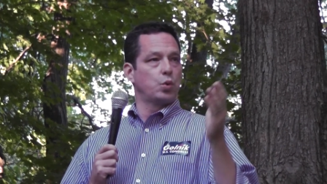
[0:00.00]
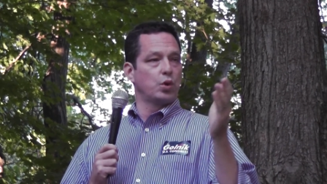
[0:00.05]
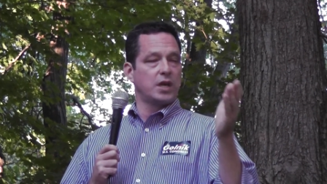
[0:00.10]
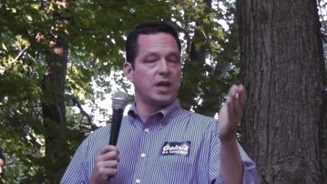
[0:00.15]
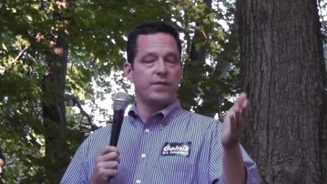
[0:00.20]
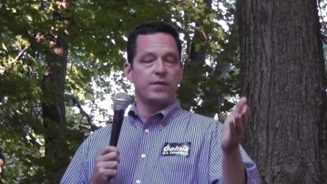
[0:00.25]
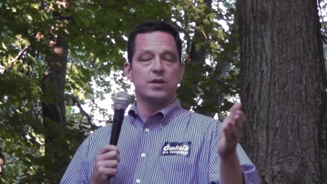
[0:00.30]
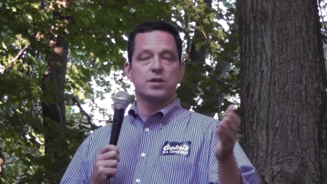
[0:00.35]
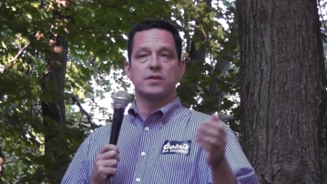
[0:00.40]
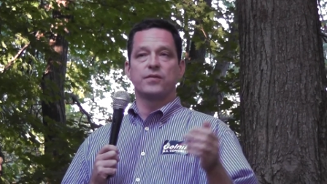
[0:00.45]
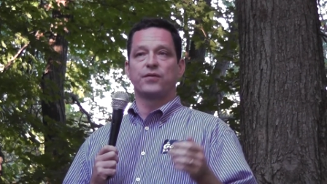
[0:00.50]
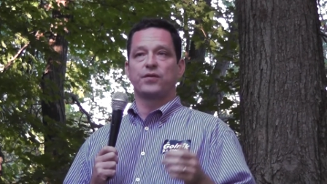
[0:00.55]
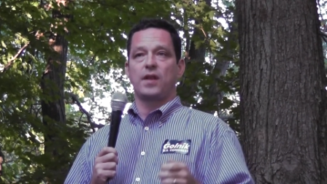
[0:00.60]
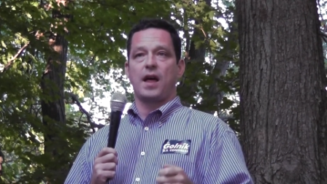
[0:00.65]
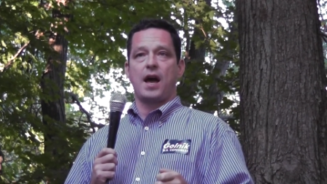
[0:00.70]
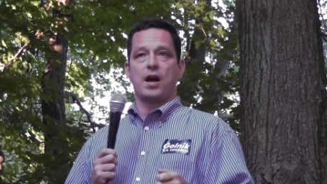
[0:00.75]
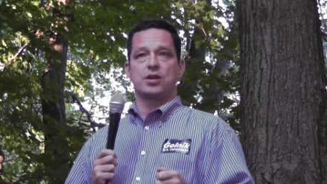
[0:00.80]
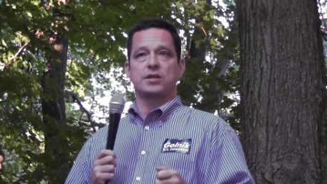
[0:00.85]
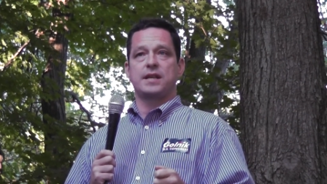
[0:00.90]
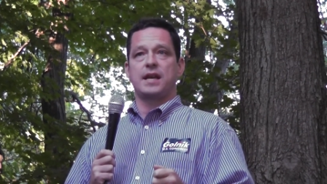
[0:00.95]
We'll give you some
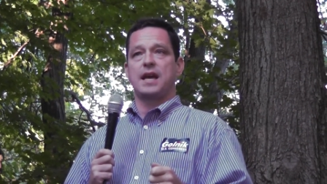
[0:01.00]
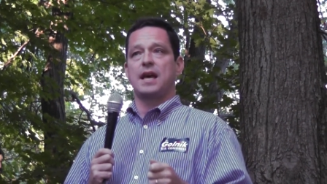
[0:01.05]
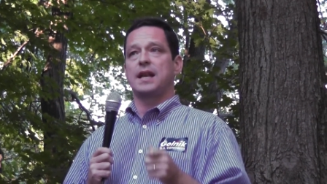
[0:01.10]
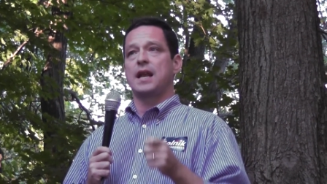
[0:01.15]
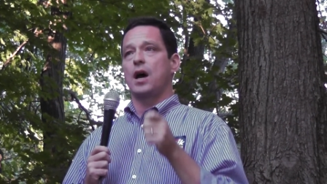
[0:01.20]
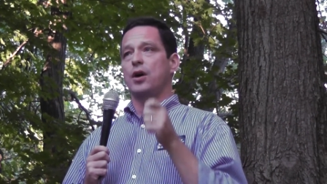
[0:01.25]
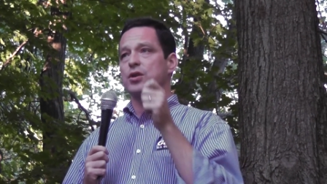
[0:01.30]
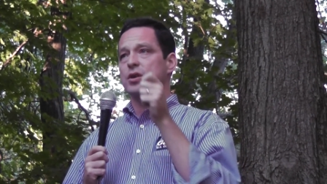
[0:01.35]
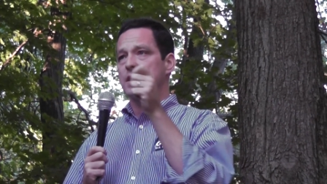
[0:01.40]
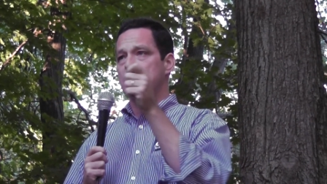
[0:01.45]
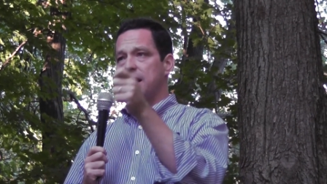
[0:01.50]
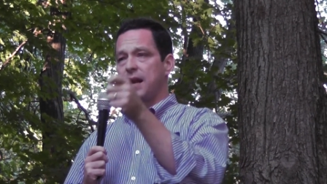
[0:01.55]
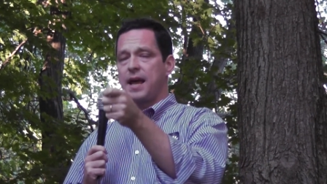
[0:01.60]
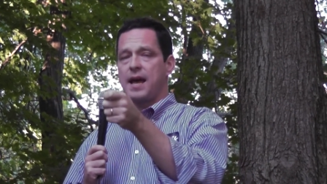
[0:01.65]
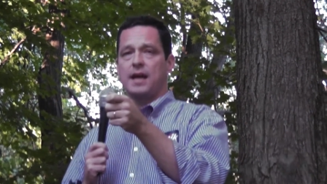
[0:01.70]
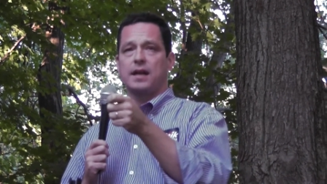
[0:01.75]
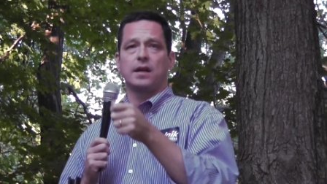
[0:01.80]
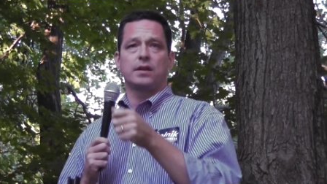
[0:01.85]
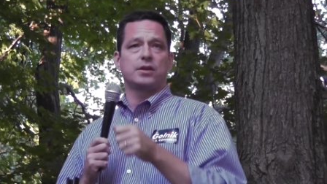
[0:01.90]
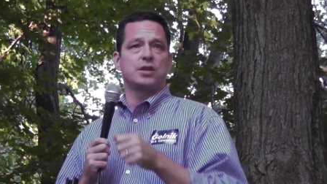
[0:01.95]
flyers to hand out. You can
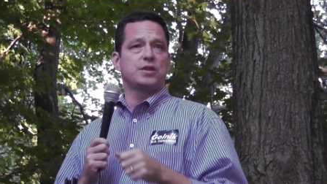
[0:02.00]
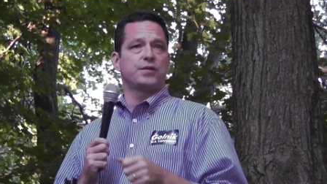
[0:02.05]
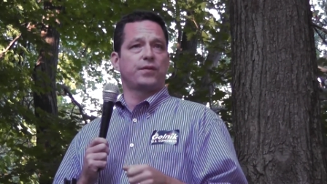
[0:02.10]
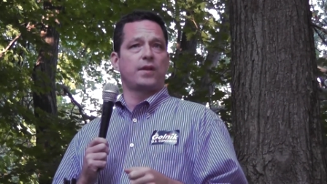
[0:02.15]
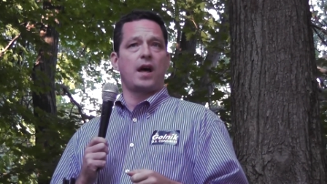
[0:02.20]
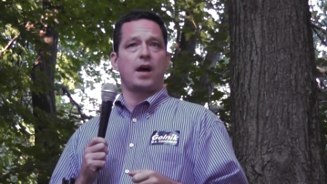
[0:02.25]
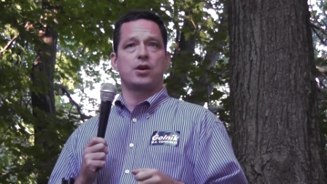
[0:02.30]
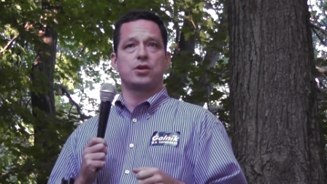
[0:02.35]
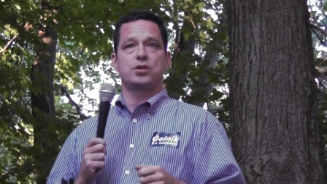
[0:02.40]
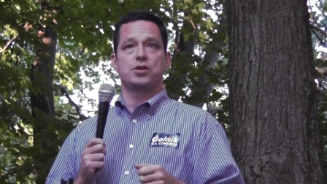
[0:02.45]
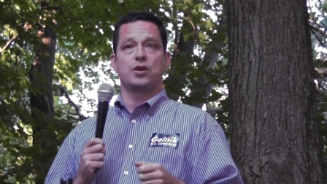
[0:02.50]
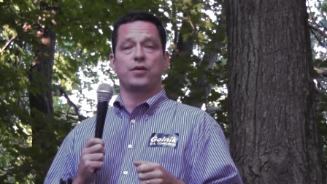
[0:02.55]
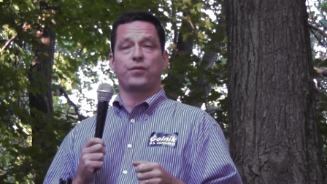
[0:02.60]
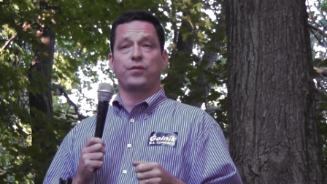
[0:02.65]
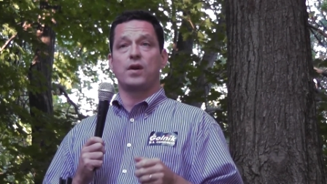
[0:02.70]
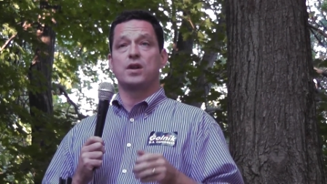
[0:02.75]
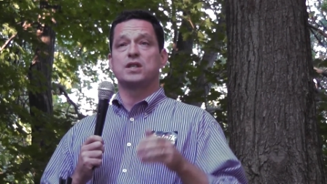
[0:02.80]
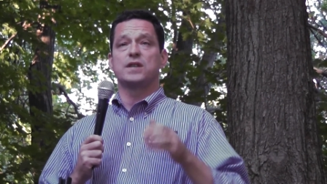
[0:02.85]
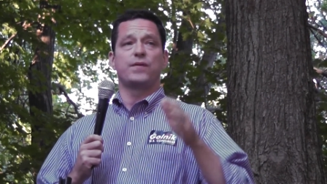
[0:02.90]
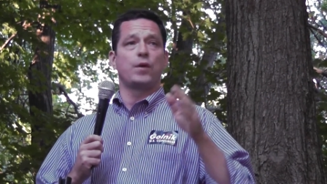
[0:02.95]
hand out these flyers to your friends.